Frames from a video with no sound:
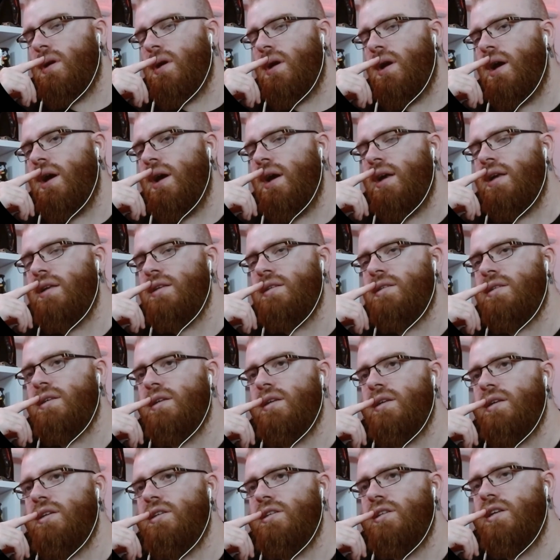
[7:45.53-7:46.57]
Guys,
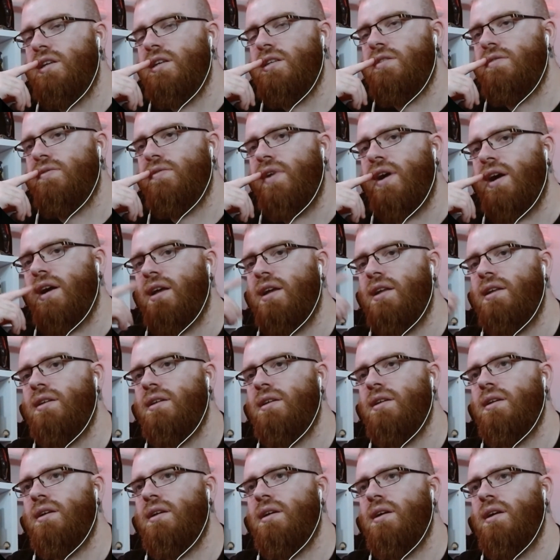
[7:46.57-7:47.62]
she's fucking
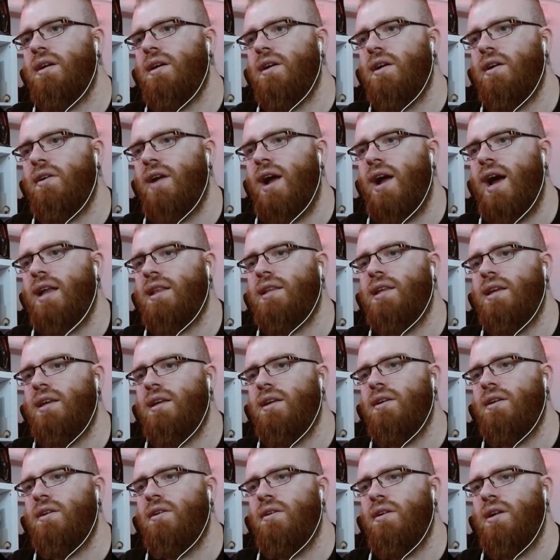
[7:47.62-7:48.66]

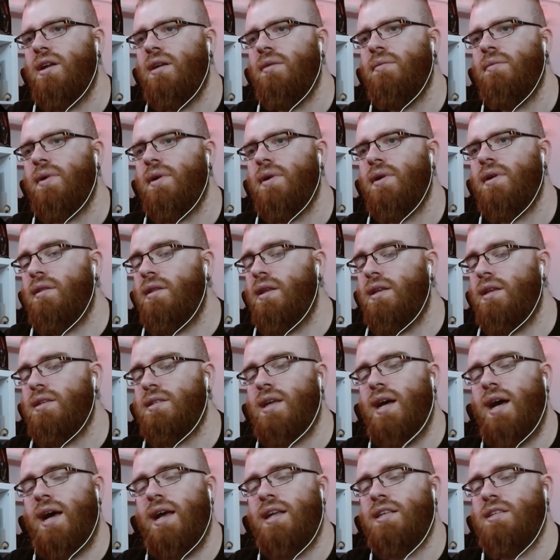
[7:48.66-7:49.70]
ratting on him. This
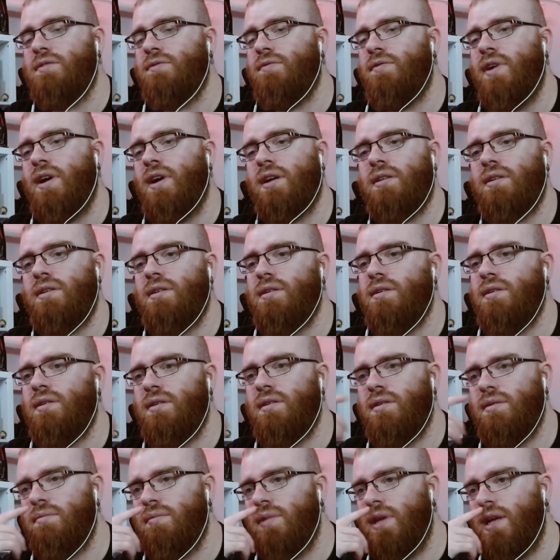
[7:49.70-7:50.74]
guy's fucked.
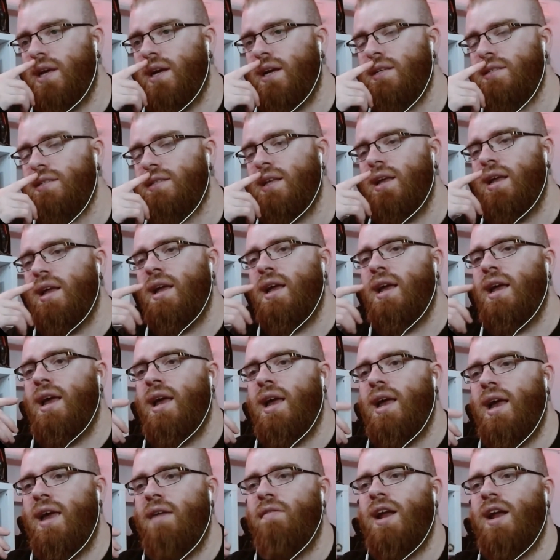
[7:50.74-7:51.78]
Because
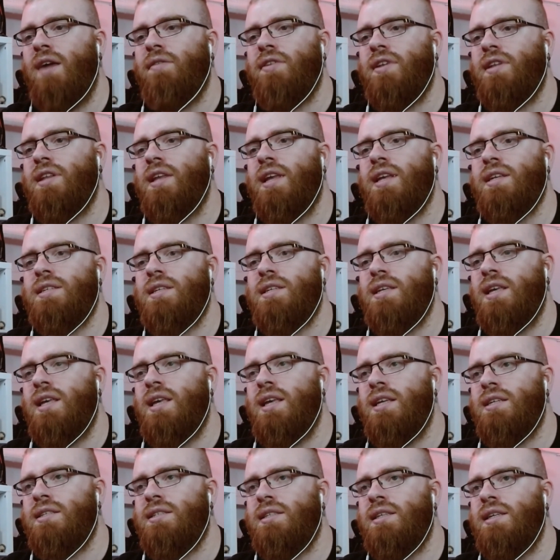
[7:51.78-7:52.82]
even after this,
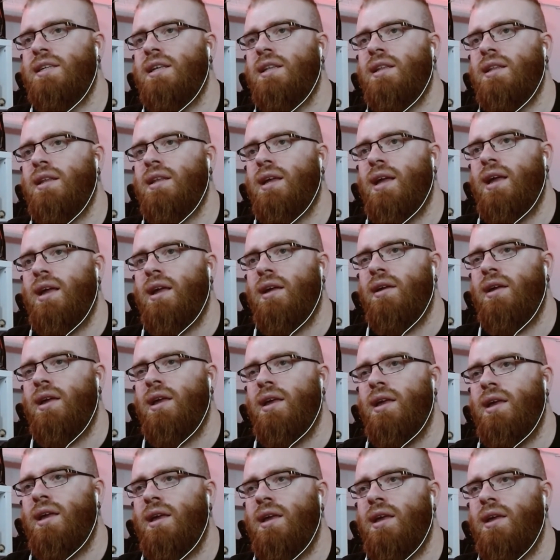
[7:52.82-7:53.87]
he still
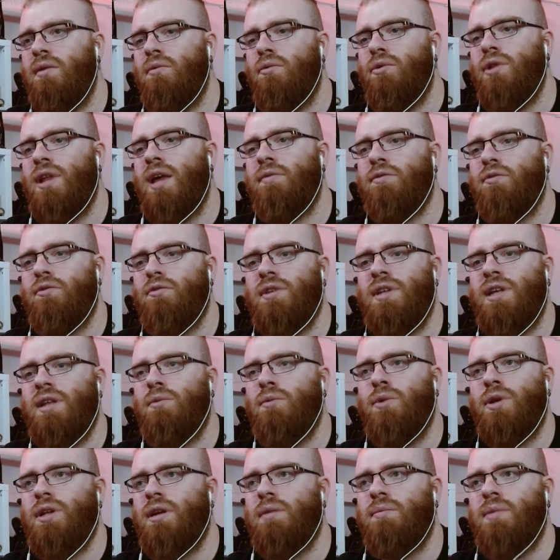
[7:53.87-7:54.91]
he will have to deal
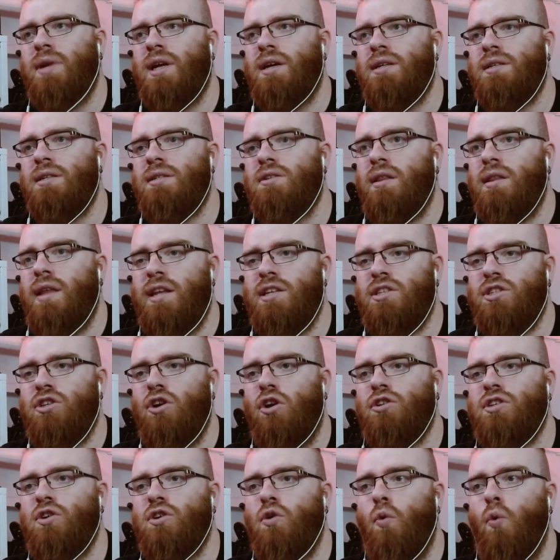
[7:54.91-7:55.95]
with her because there is
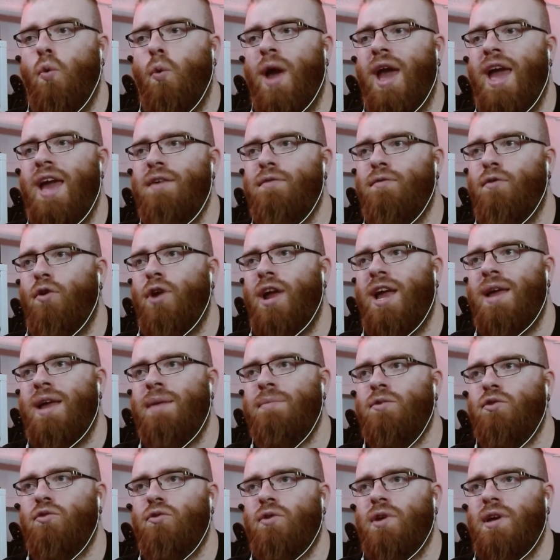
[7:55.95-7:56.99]
not a way for him
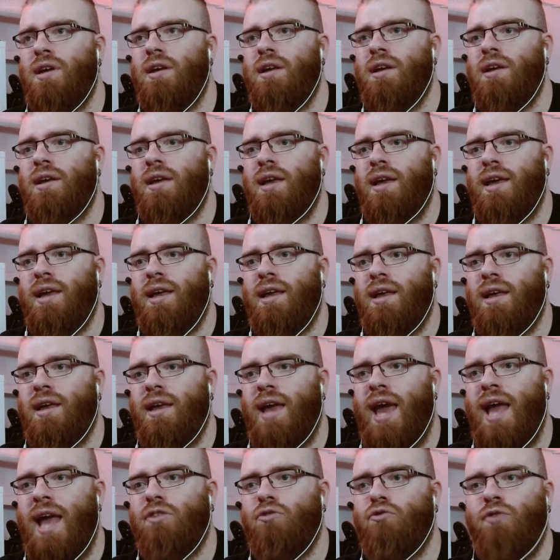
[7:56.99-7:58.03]
to
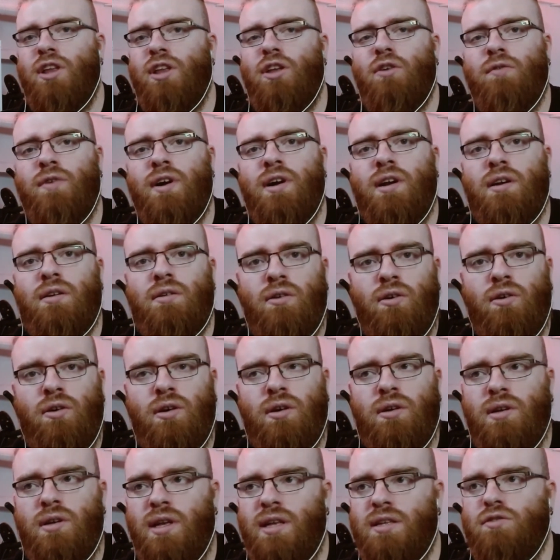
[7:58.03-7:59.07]
get rid of her
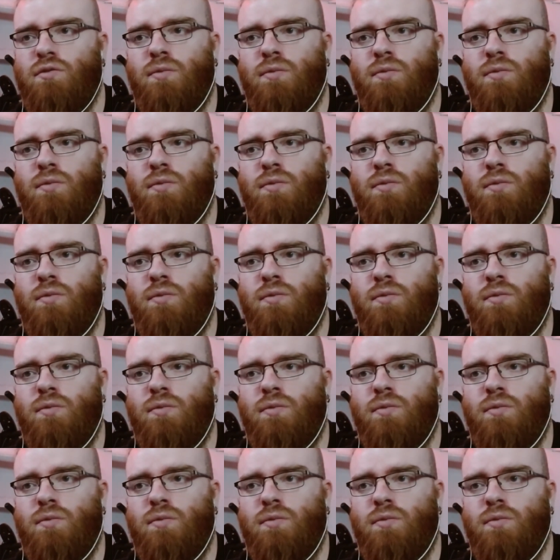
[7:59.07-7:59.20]
on his